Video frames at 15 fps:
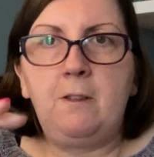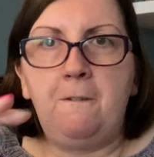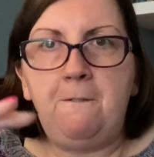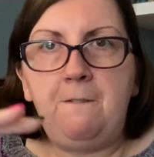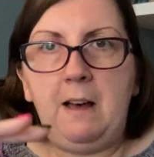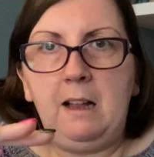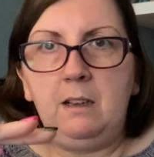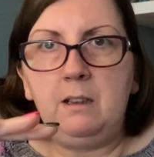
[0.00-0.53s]

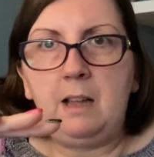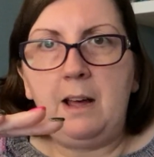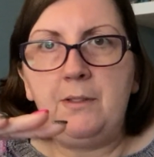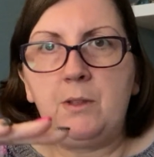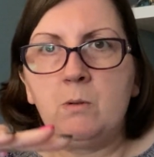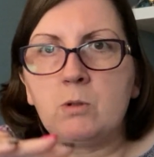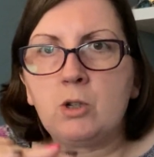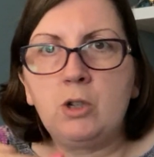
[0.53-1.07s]
felt like
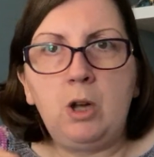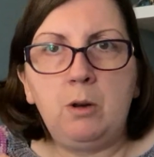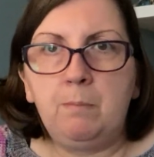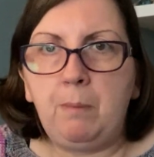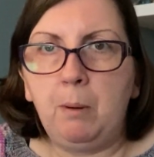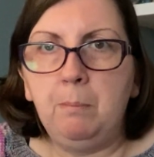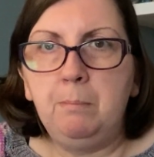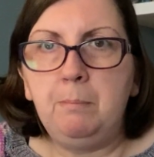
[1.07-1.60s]
there was no
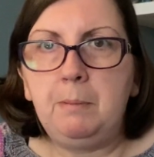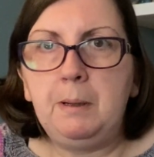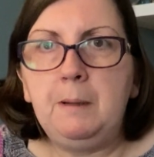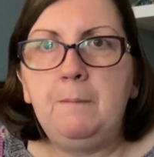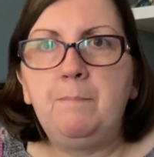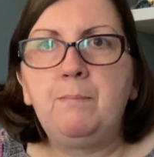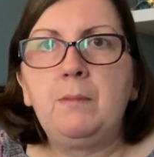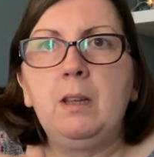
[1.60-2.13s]
bump.
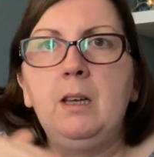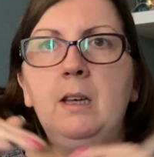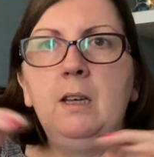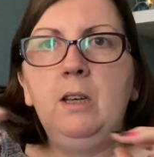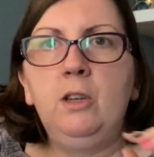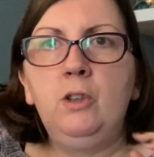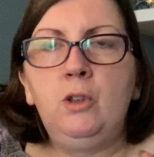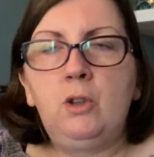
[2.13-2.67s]

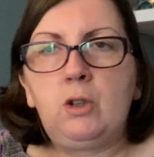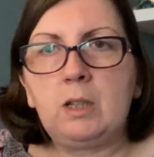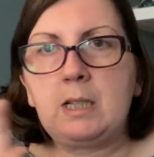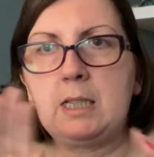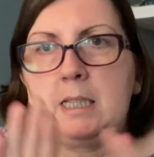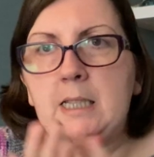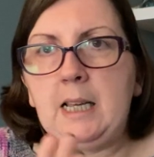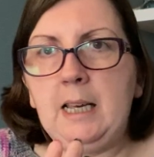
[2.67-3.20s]
You could
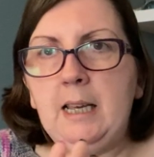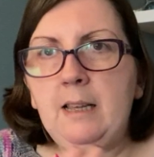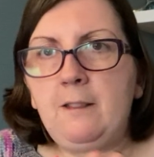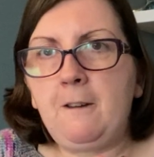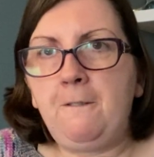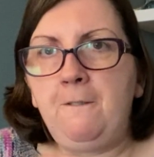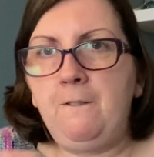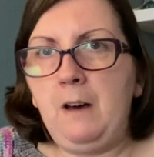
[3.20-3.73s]
see the
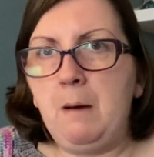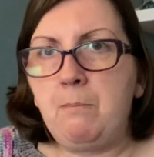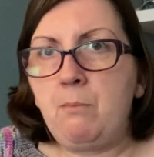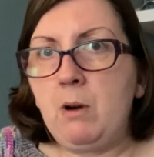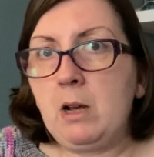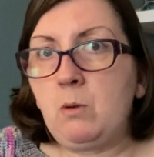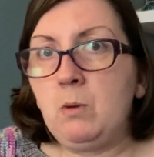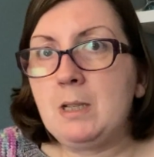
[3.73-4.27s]

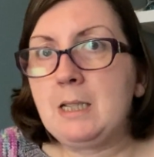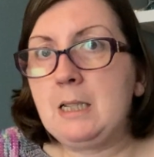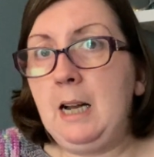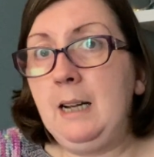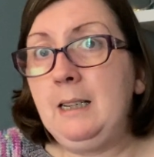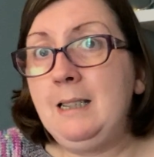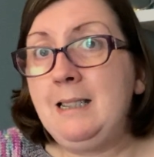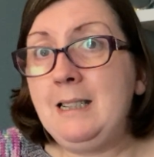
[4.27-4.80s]
fabric was
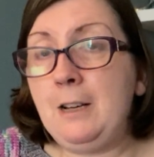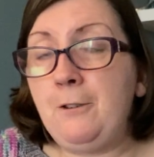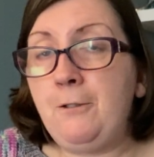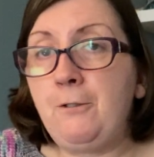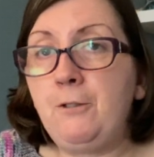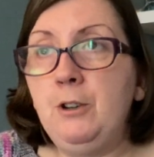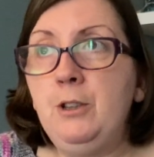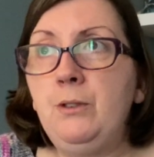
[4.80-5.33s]
slightly
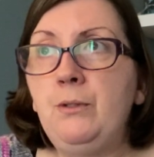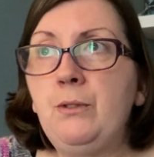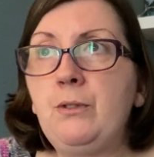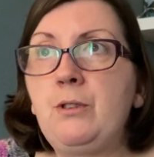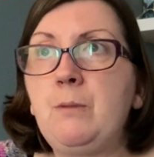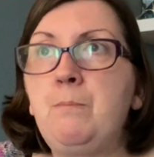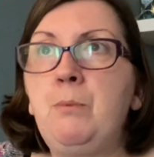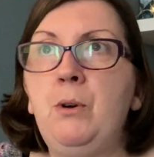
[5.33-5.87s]
different,
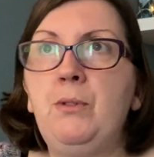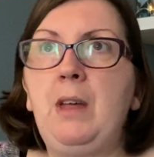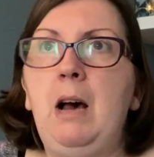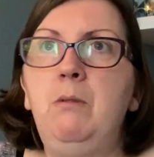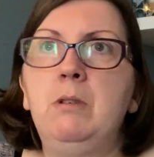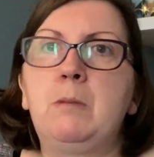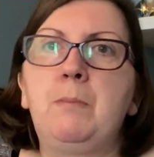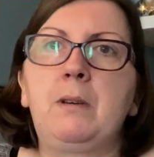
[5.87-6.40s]
but that
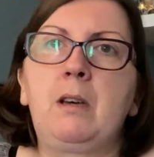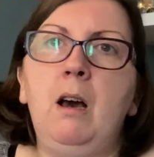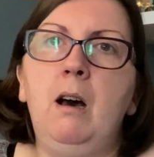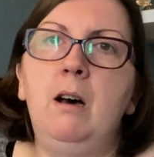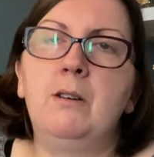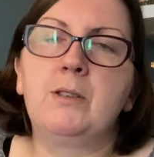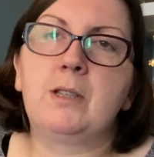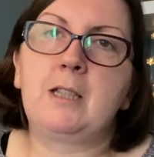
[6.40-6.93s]
was
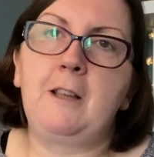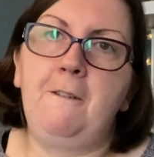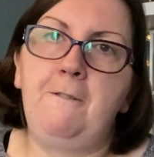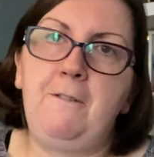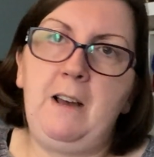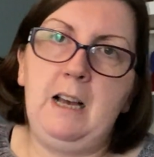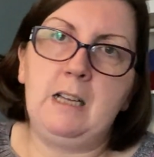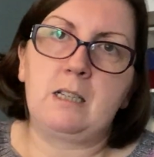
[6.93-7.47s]
because the
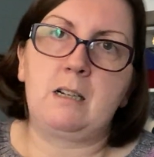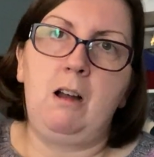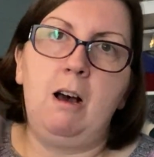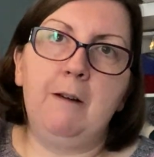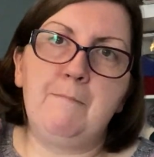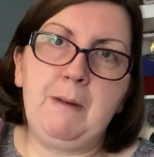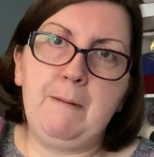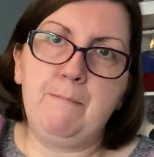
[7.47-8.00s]
first lot
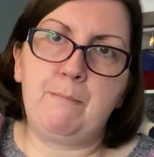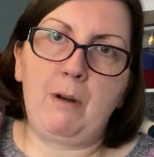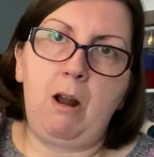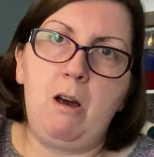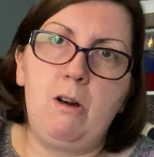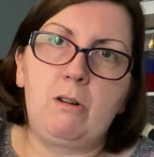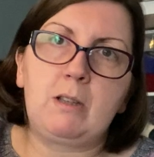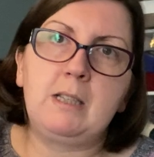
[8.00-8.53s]
had been
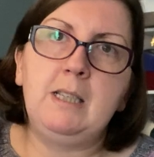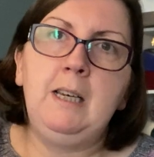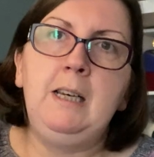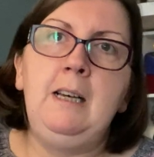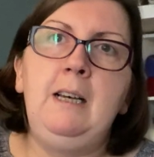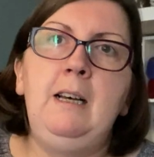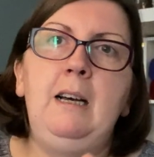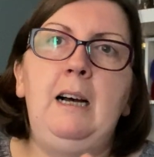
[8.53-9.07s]
blocked
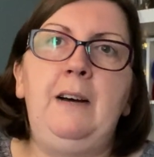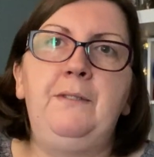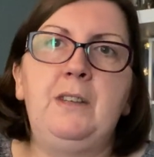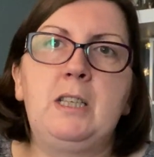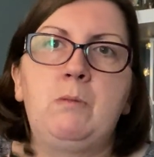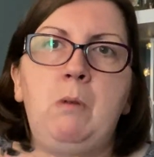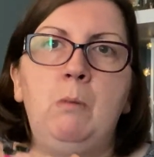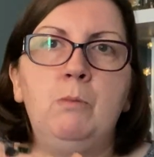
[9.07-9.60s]
and
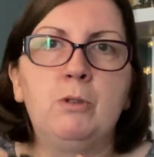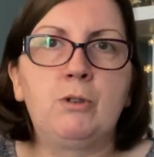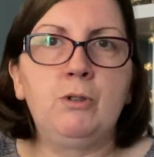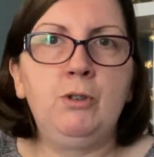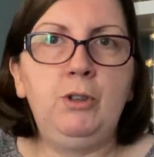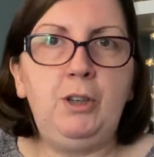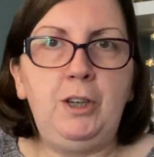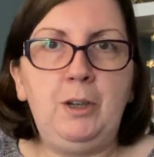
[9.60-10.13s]
this one was
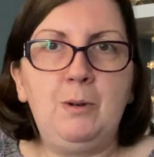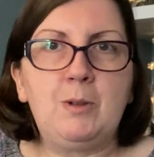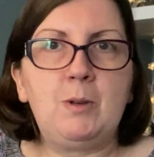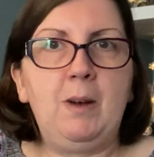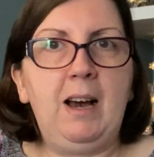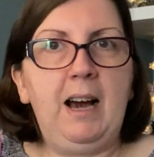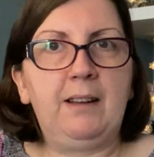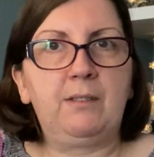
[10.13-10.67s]
new, so
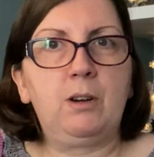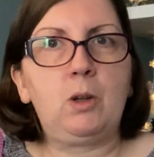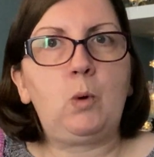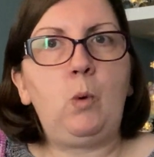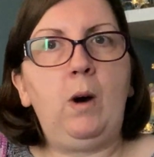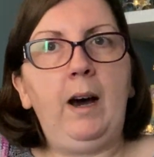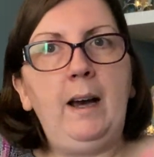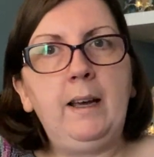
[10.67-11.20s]
it hadn't
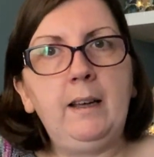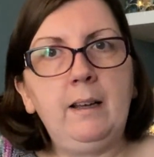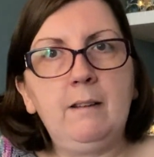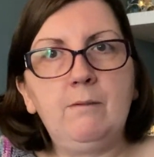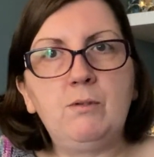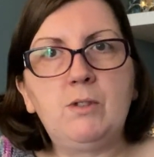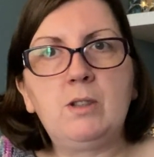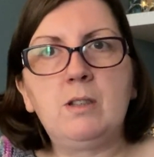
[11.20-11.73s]
quite
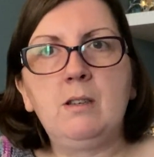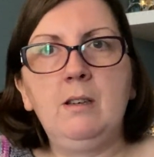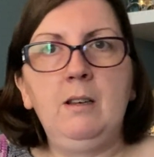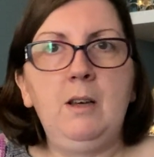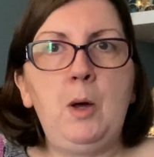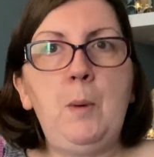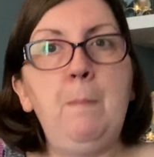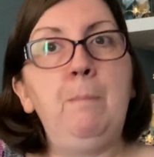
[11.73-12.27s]

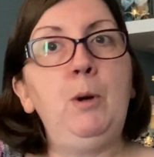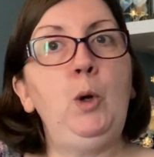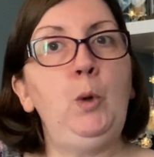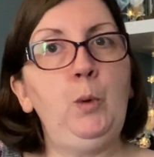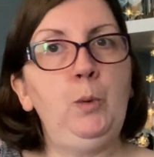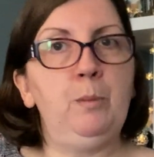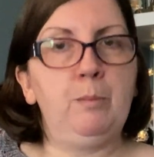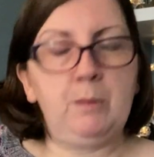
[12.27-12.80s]

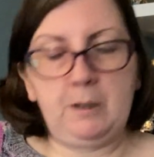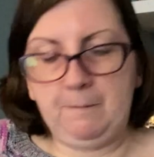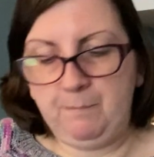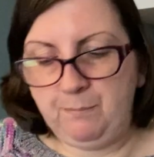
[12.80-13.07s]
bloomed.